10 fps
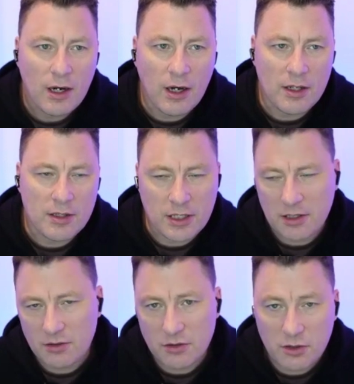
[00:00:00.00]
I think
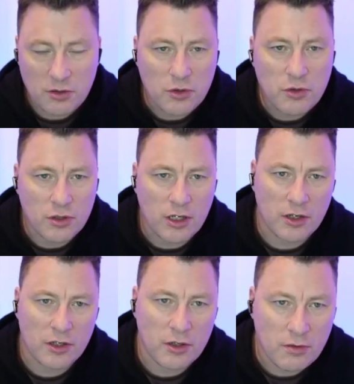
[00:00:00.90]
you could
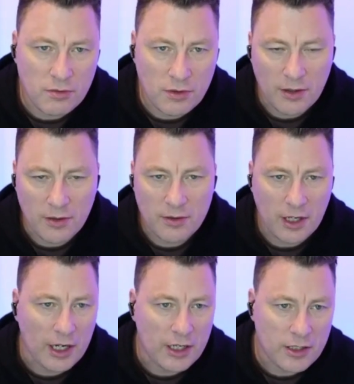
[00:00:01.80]
argue that
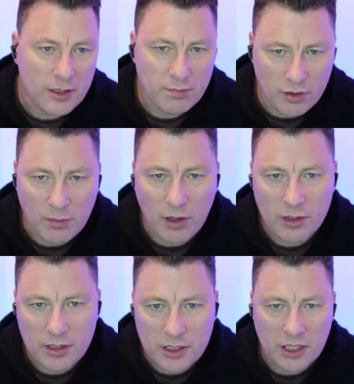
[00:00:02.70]
getting the product
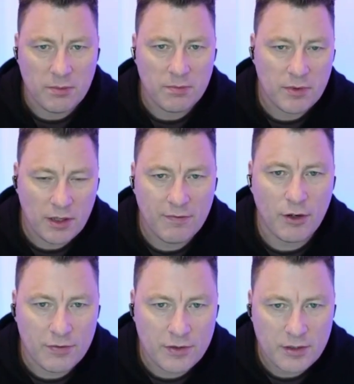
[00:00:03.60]
marketing team
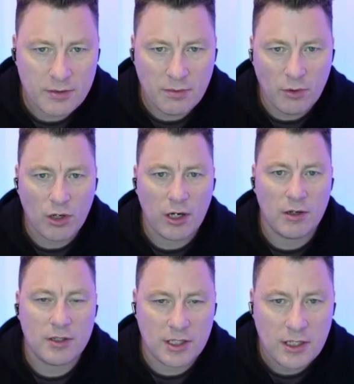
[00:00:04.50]
involved more
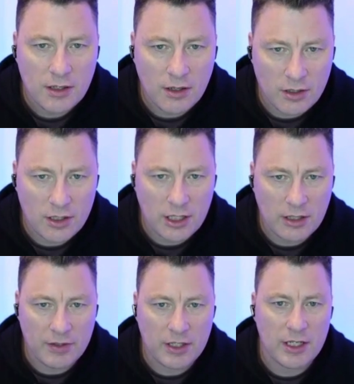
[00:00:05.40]
closely on a kind
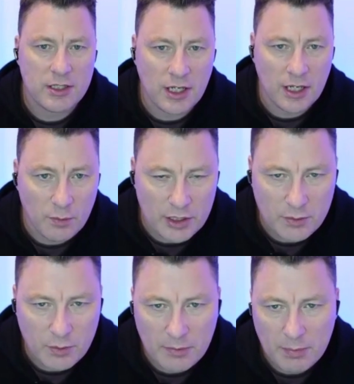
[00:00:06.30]
of a day-to-day,
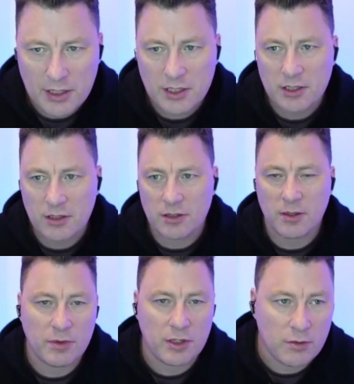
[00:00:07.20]
week-to-week basis on
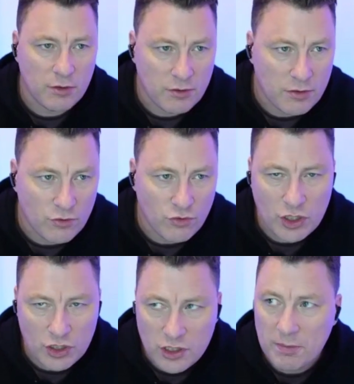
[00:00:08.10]
something that would
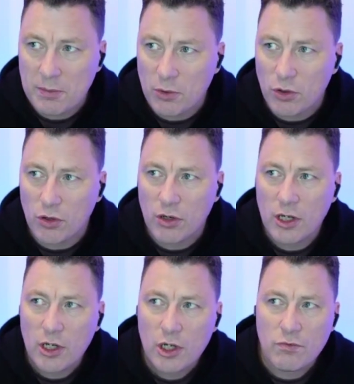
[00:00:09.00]
traditionally be more
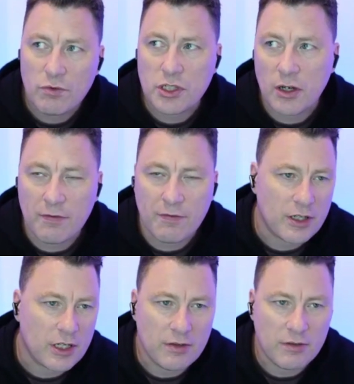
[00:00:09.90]
reserved
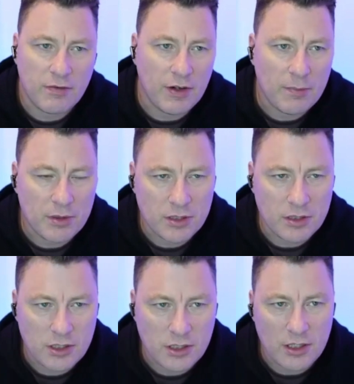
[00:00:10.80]
for kind of developers and
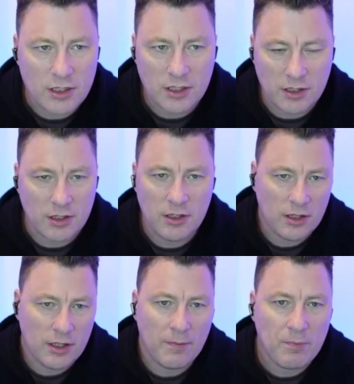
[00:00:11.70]
designers. I think, yeah,
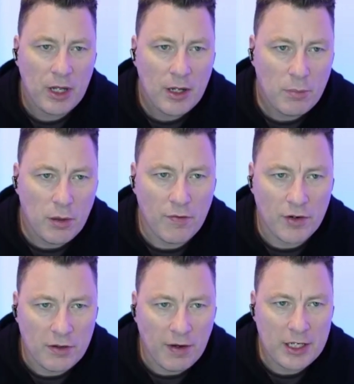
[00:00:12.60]
they're
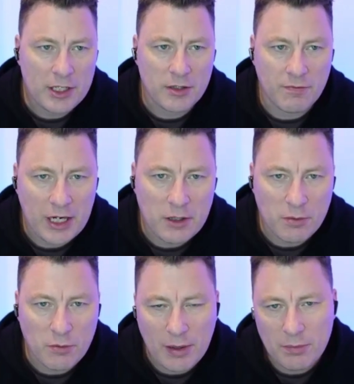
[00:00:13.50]
perfectly valid and
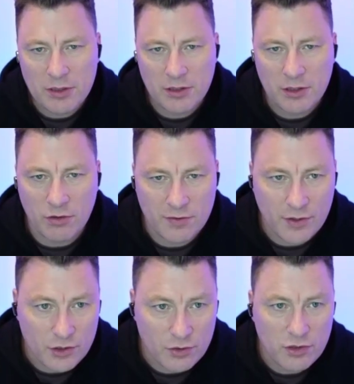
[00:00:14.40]
valuable members of the cross-functional